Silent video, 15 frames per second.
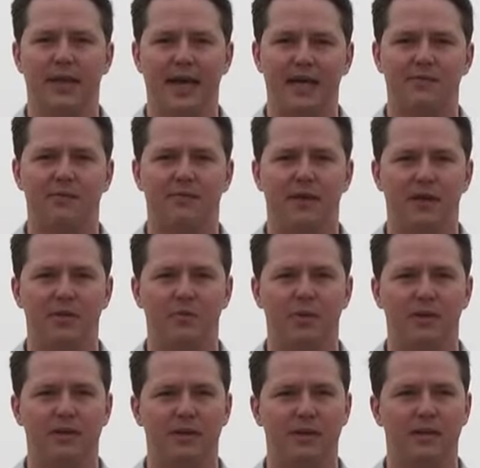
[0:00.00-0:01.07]
a lack of
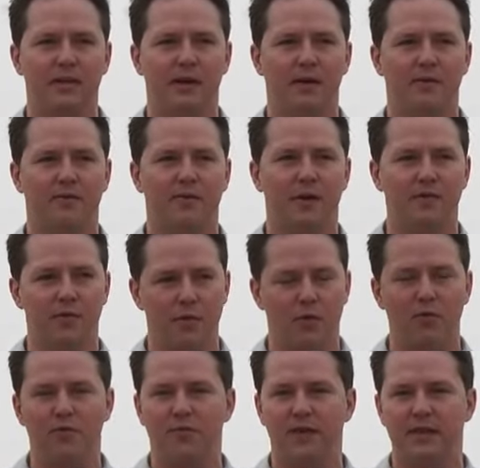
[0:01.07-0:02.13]
availability of their
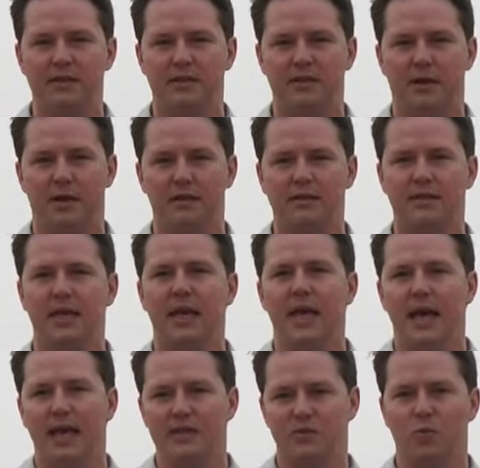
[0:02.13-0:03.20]
own feedstocks,
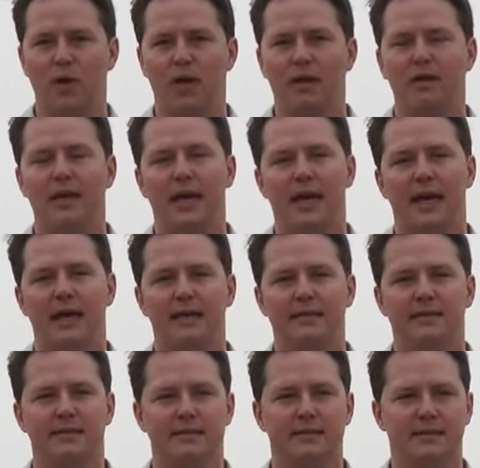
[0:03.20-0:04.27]
as well
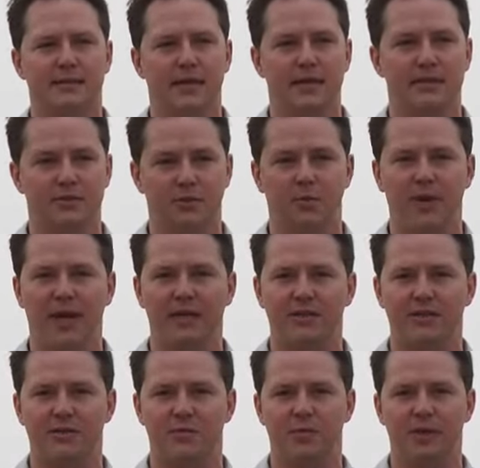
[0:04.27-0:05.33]
as their
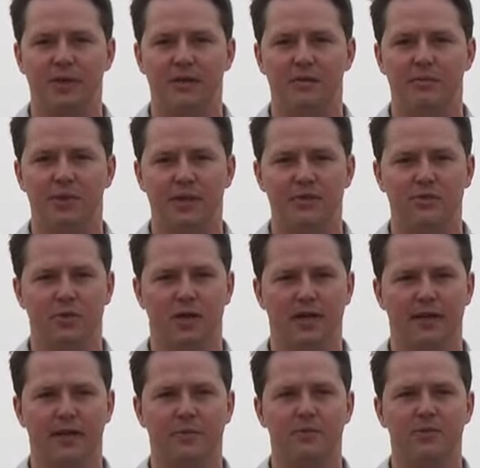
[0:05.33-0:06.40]
pastures being
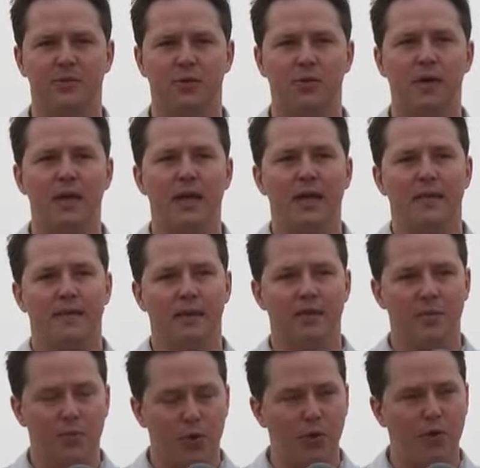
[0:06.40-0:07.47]
dried up. So
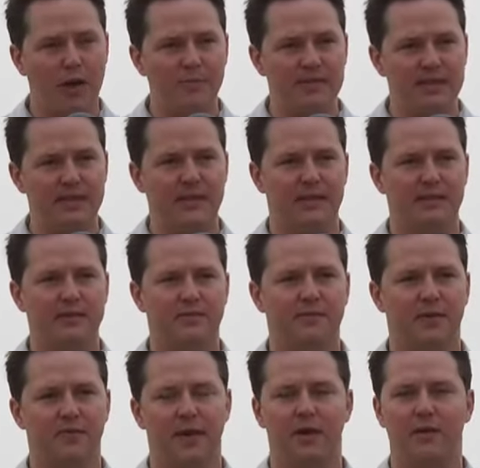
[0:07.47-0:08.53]
the program details of
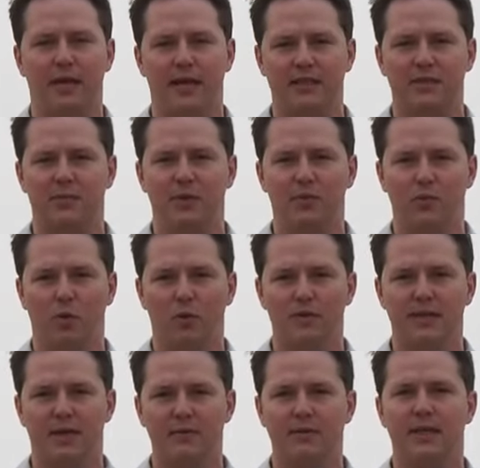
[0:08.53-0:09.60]
how it'll actually be
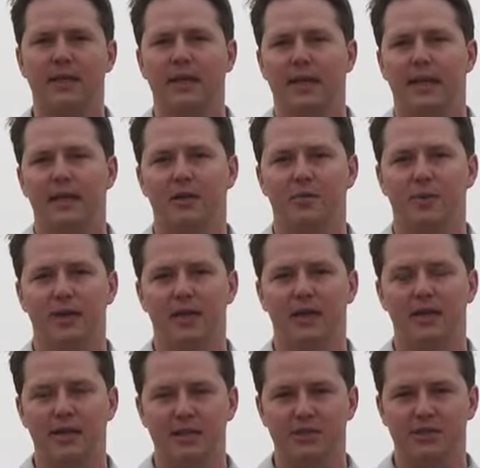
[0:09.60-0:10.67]
rolled out, it'll be an
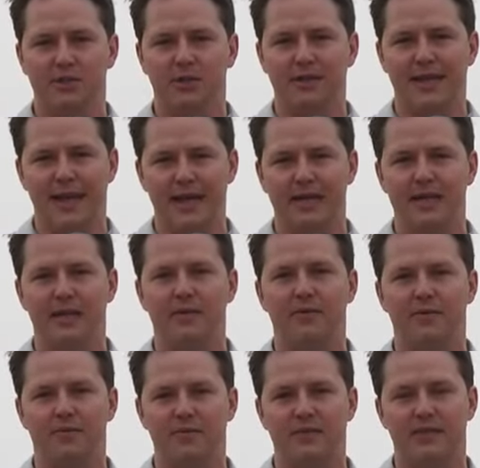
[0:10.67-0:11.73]
initial
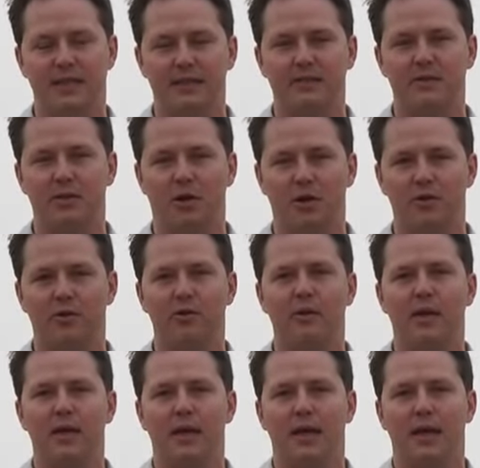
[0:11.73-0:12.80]
$94